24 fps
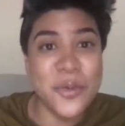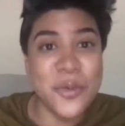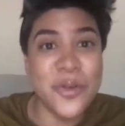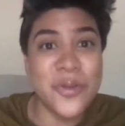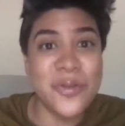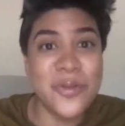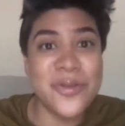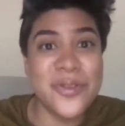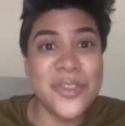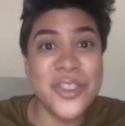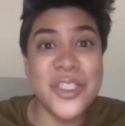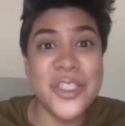
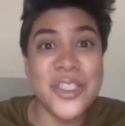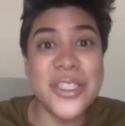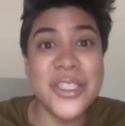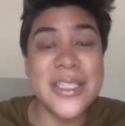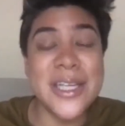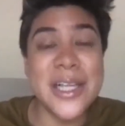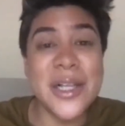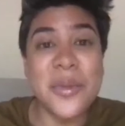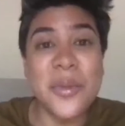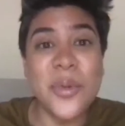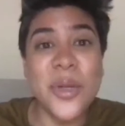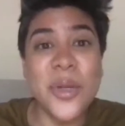We've just
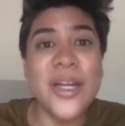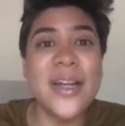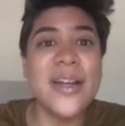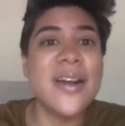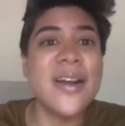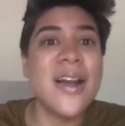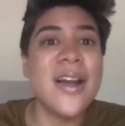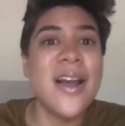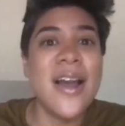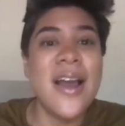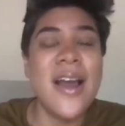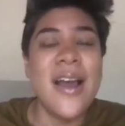
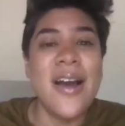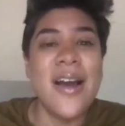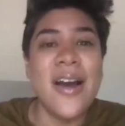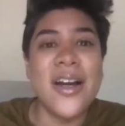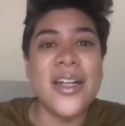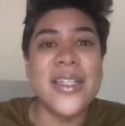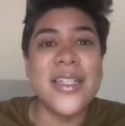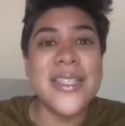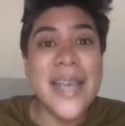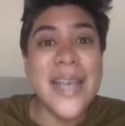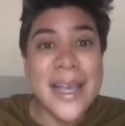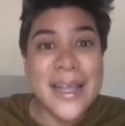celebrated
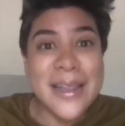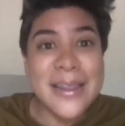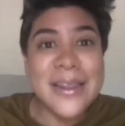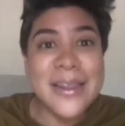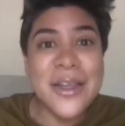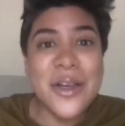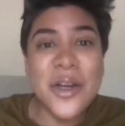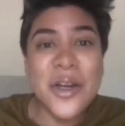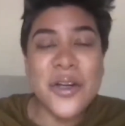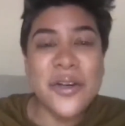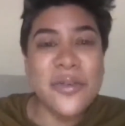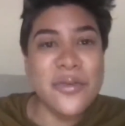our 10th
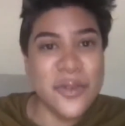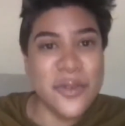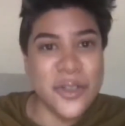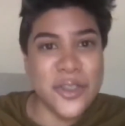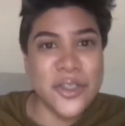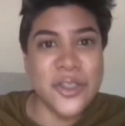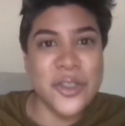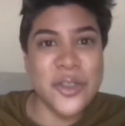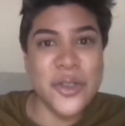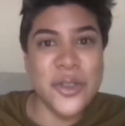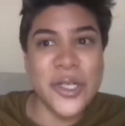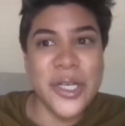year
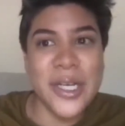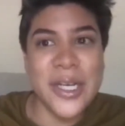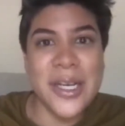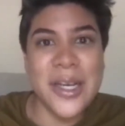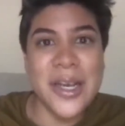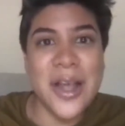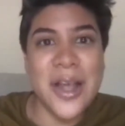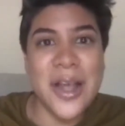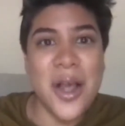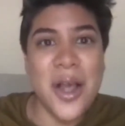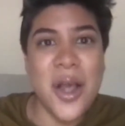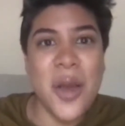
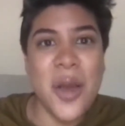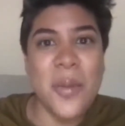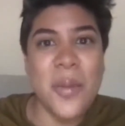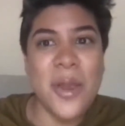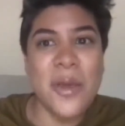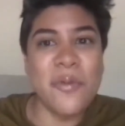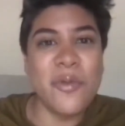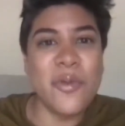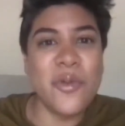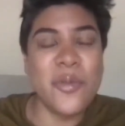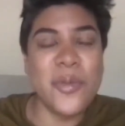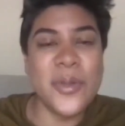anniversary,
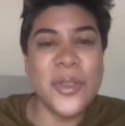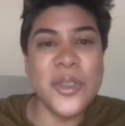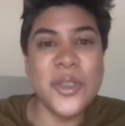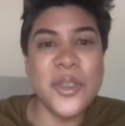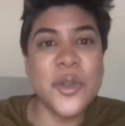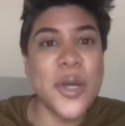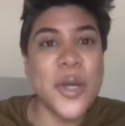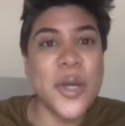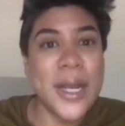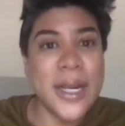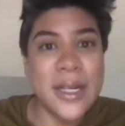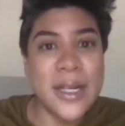and we've been
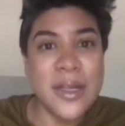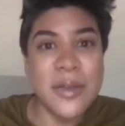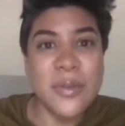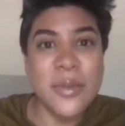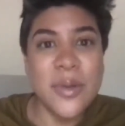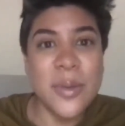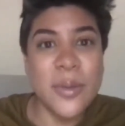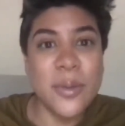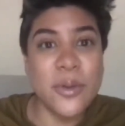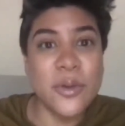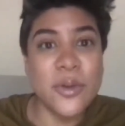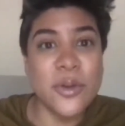training
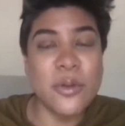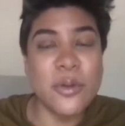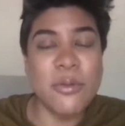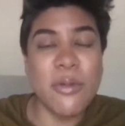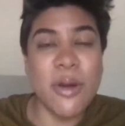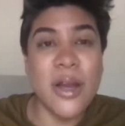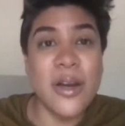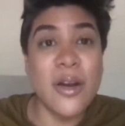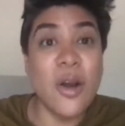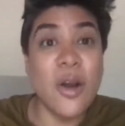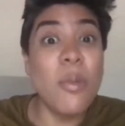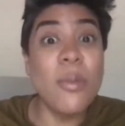people to
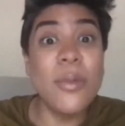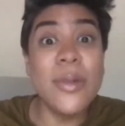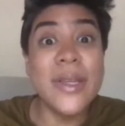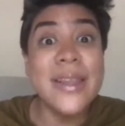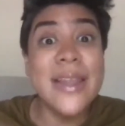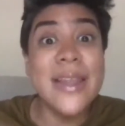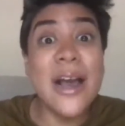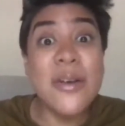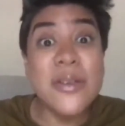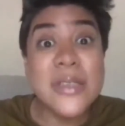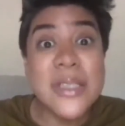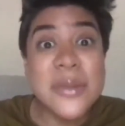run.
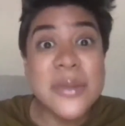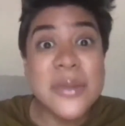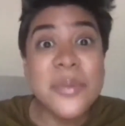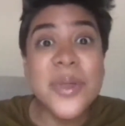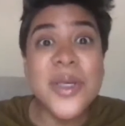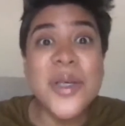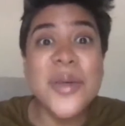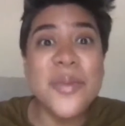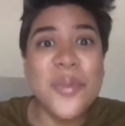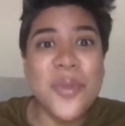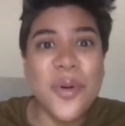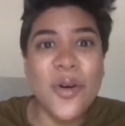1,000
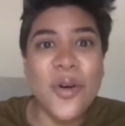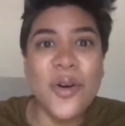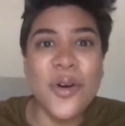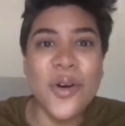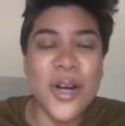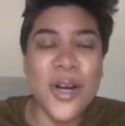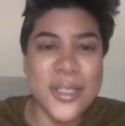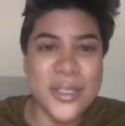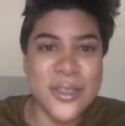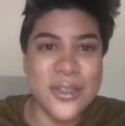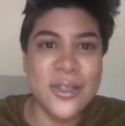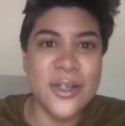people
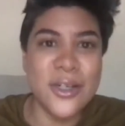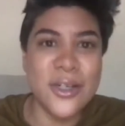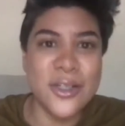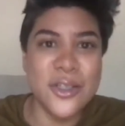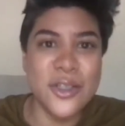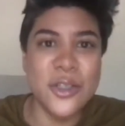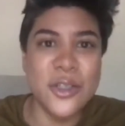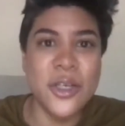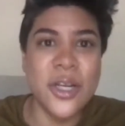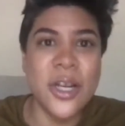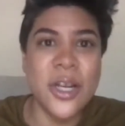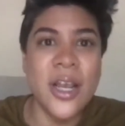across the
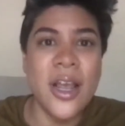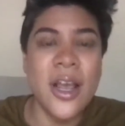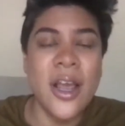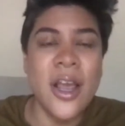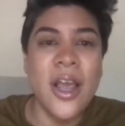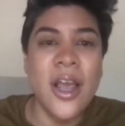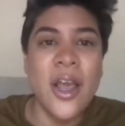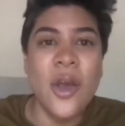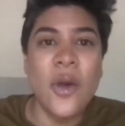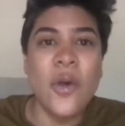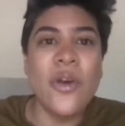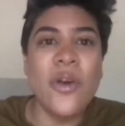country
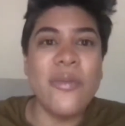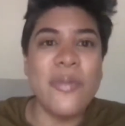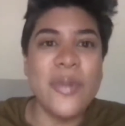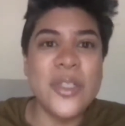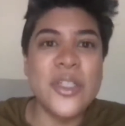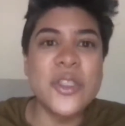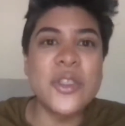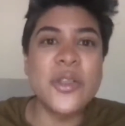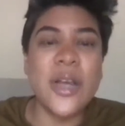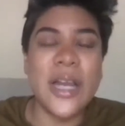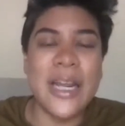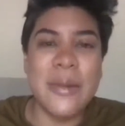who have been
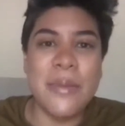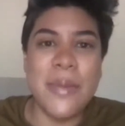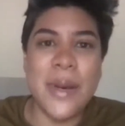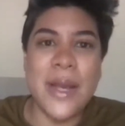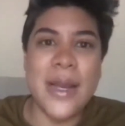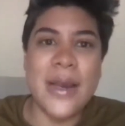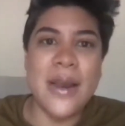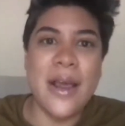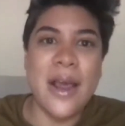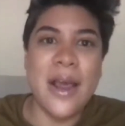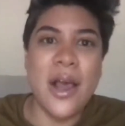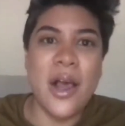trained by
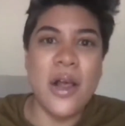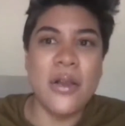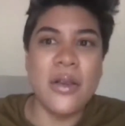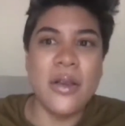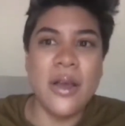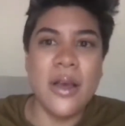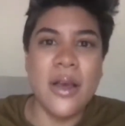NAL.